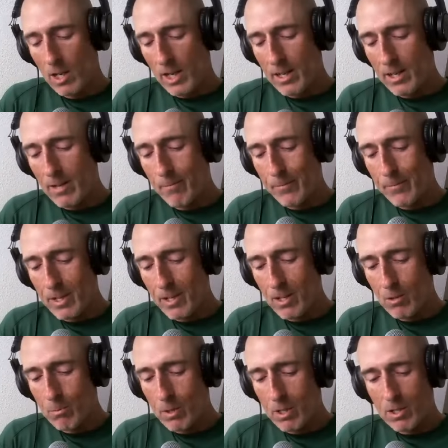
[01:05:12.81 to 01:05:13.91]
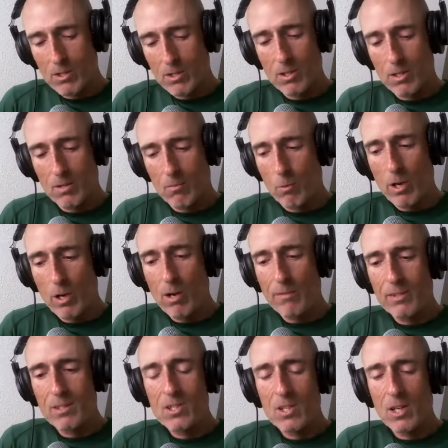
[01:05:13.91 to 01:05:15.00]
and you know, because we
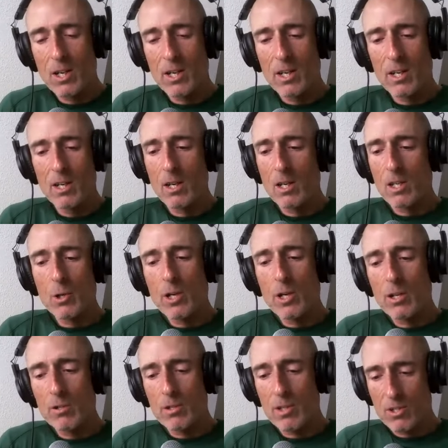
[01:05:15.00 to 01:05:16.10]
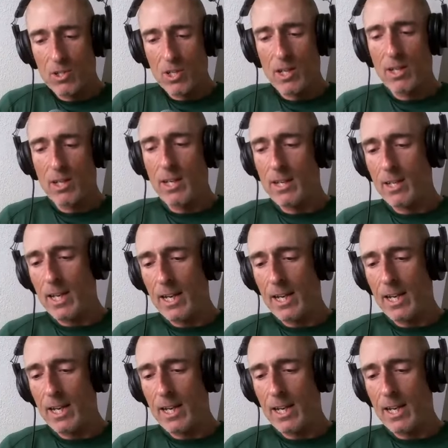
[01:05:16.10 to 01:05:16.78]
often say you hear this said at,